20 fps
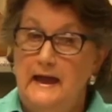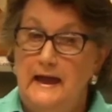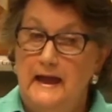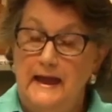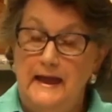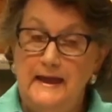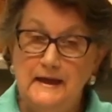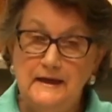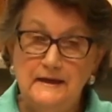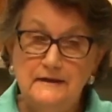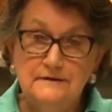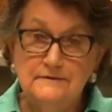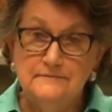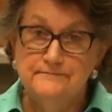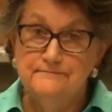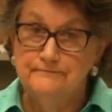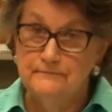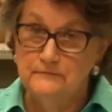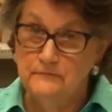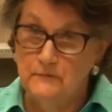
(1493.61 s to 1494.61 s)
and,
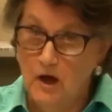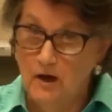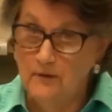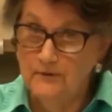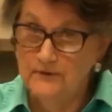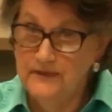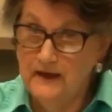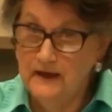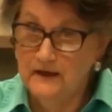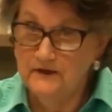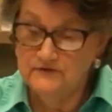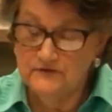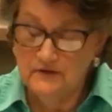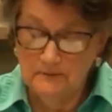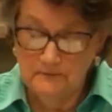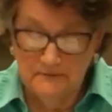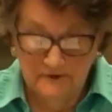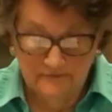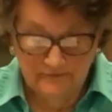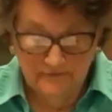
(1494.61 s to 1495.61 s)
not without some
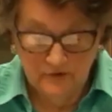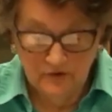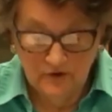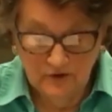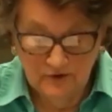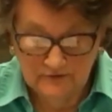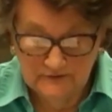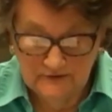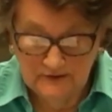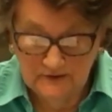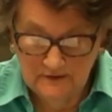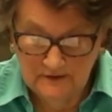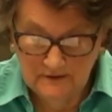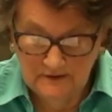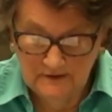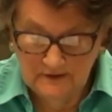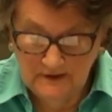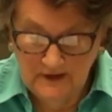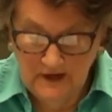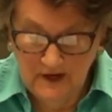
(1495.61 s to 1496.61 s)
difficulty,
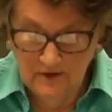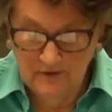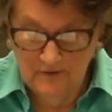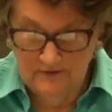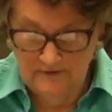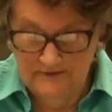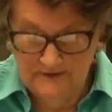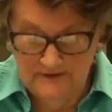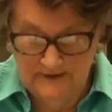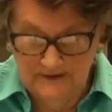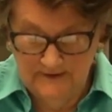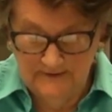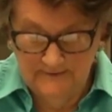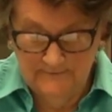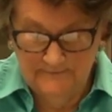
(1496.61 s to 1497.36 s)
carried the day.